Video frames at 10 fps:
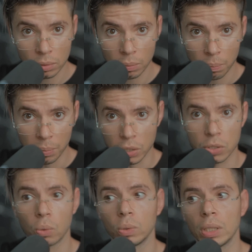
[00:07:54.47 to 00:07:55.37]
But it's
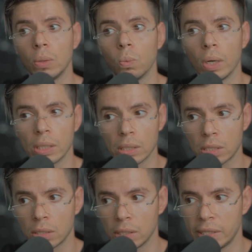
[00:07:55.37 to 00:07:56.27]
only
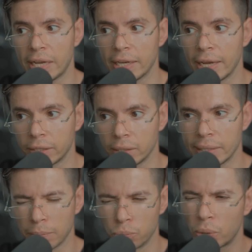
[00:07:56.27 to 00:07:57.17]
once they get to
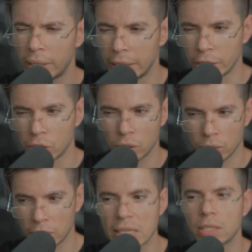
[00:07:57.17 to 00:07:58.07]
that bridge,
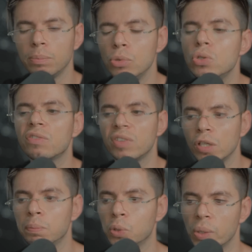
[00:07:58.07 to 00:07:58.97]
as the music
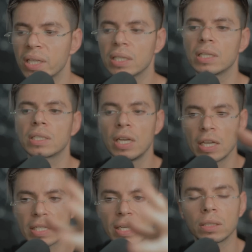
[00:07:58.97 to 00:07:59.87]
video progresses,
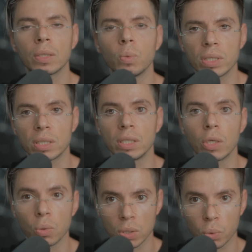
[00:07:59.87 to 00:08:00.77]
suddenly we see
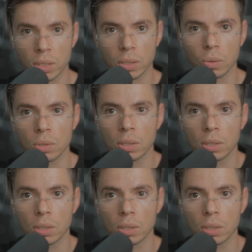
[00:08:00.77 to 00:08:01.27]
those crystals